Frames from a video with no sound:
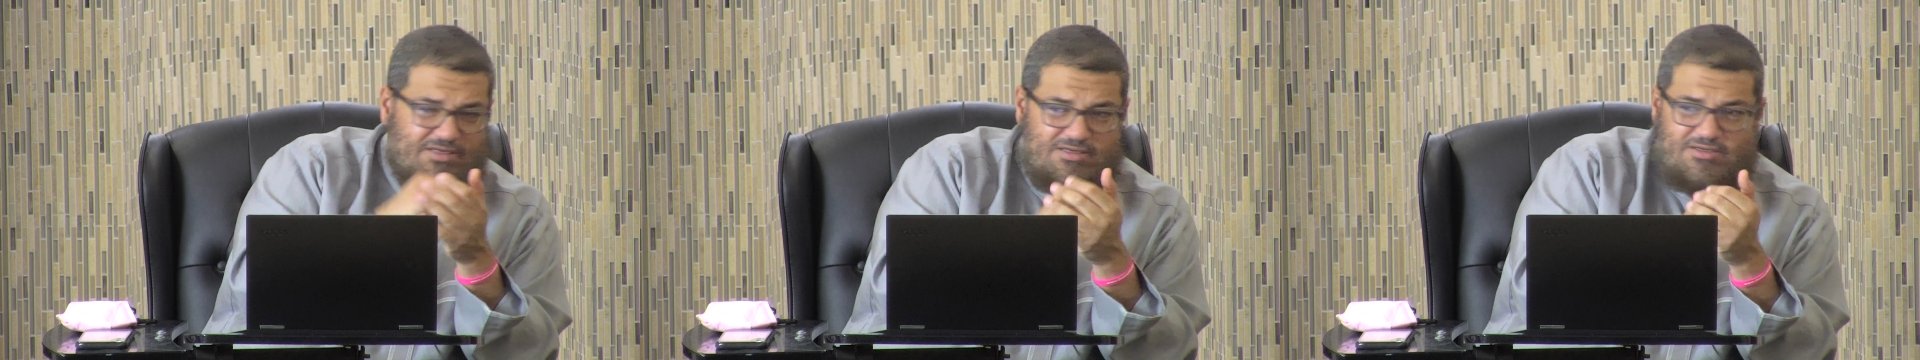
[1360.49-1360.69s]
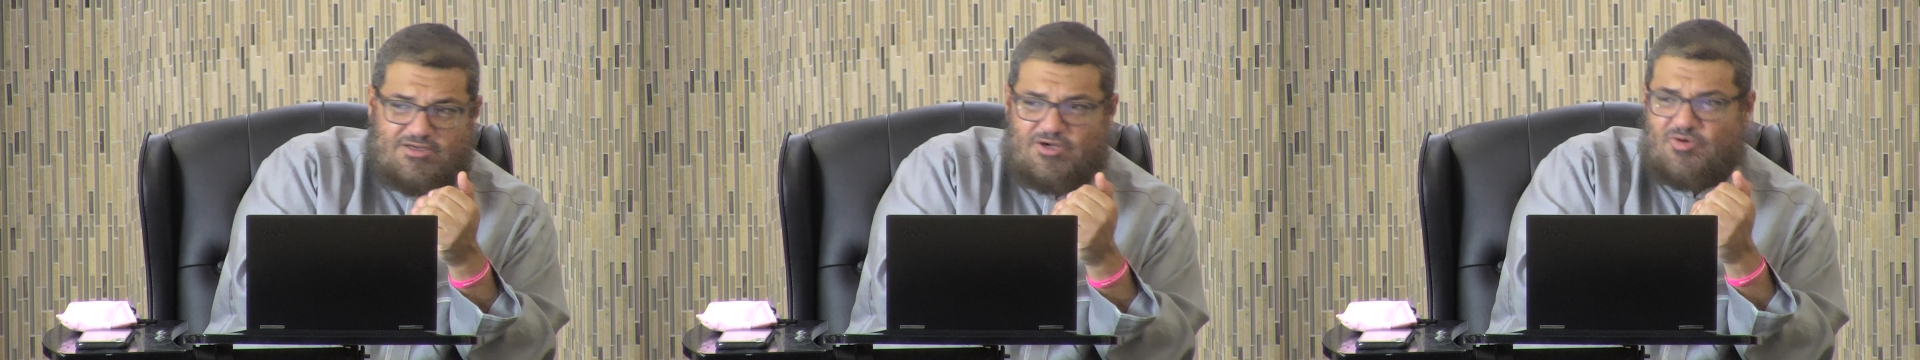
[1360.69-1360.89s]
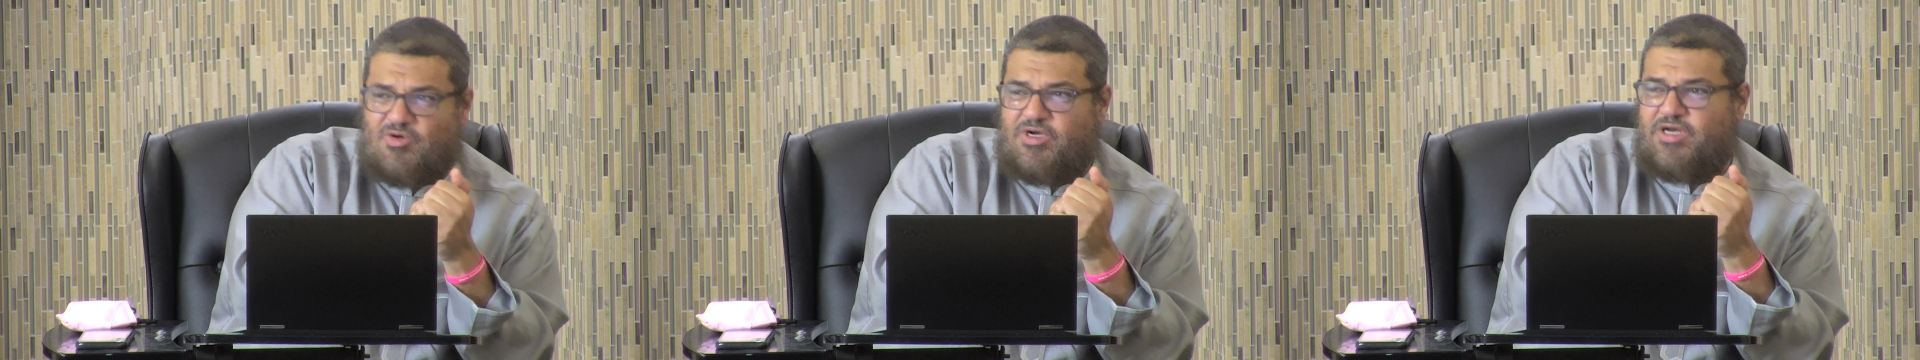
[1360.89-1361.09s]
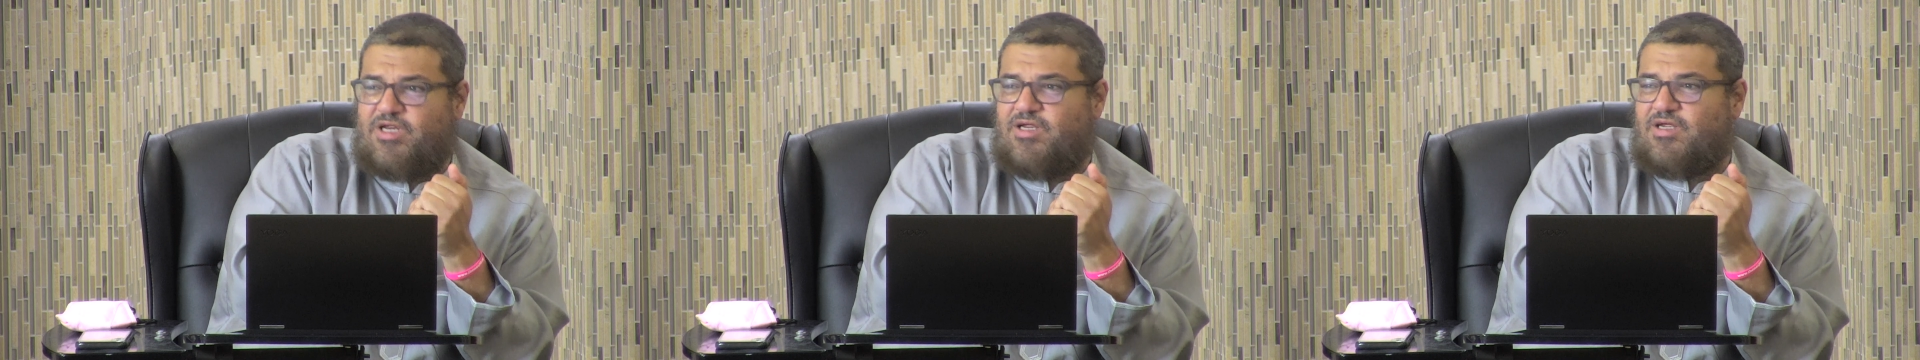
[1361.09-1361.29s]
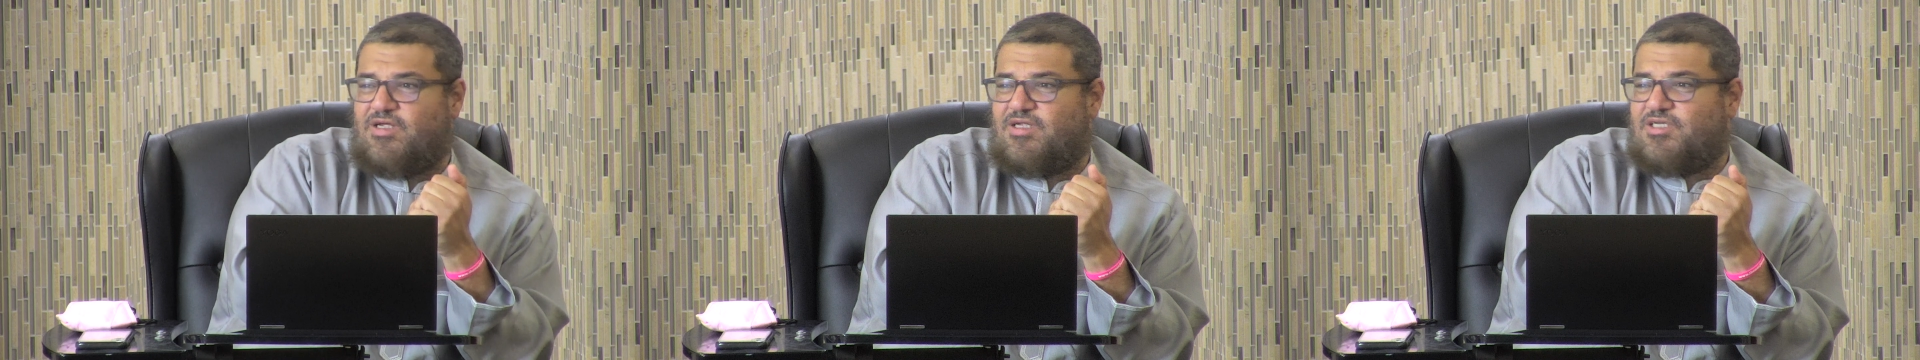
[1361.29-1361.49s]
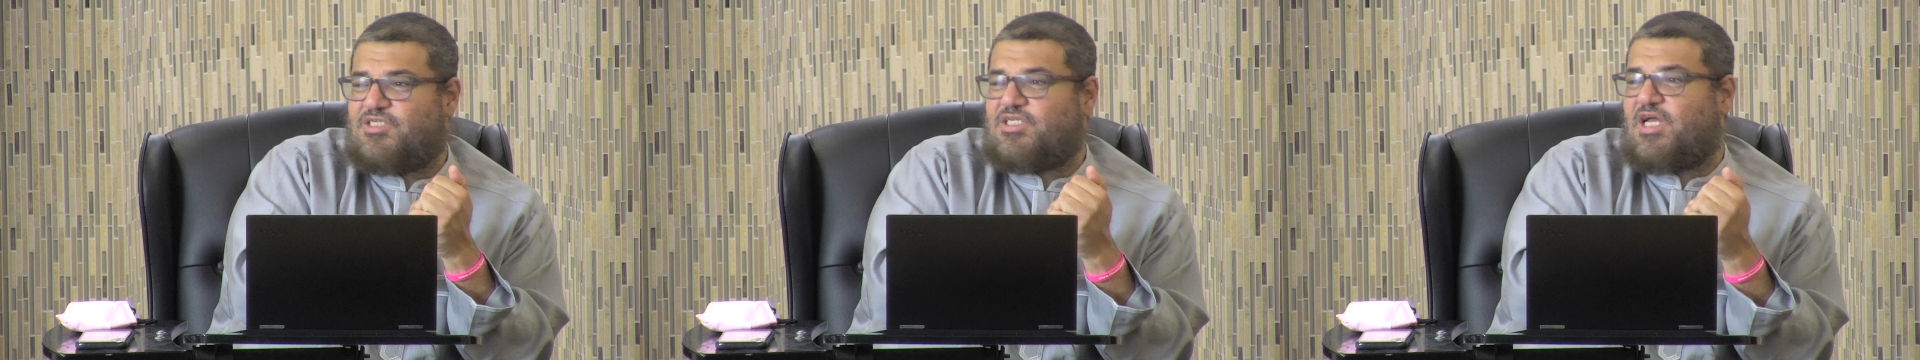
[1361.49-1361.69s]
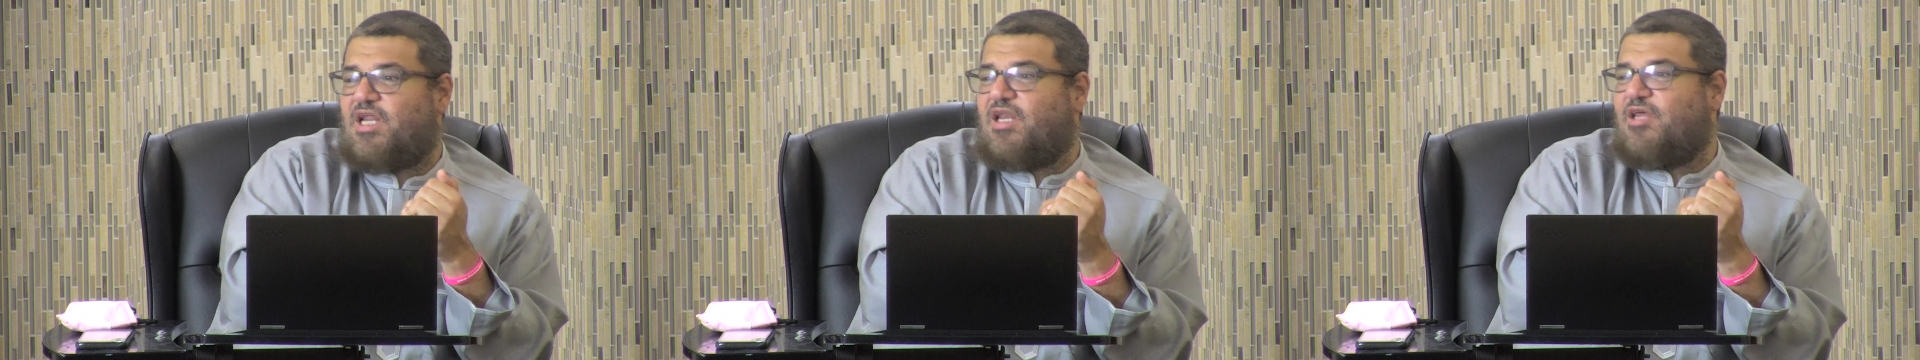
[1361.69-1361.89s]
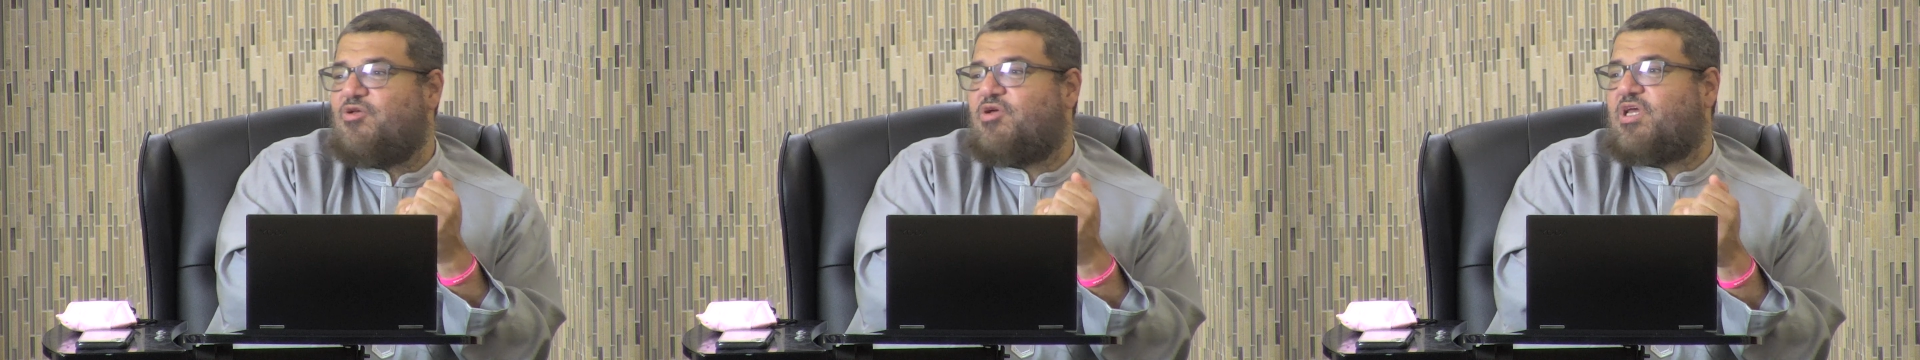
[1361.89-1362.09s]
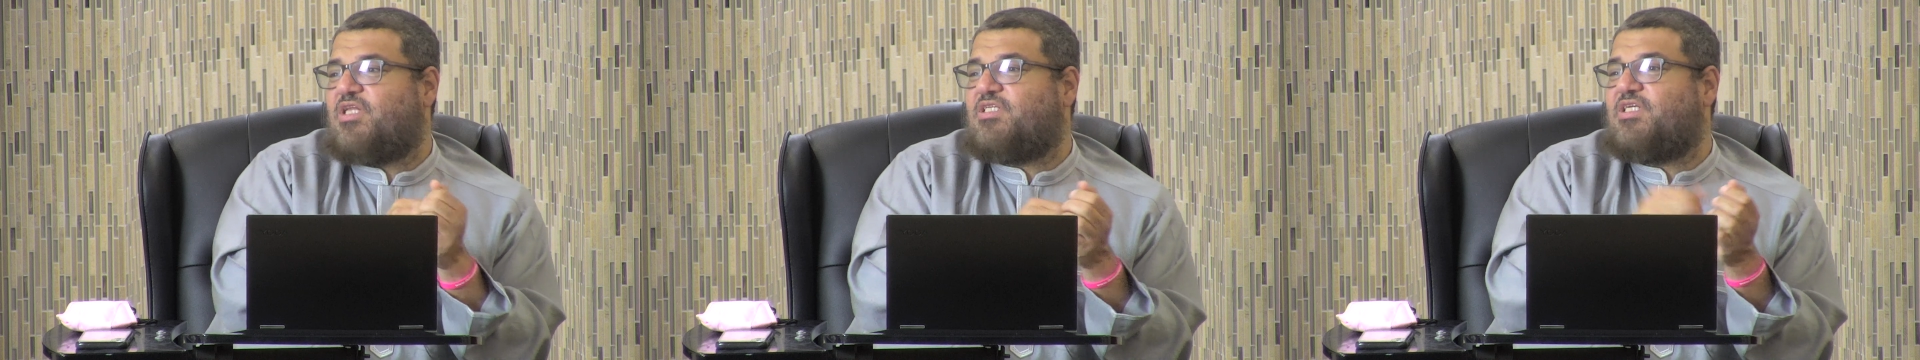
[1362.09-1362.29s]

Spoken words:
don't worry, inshallah you can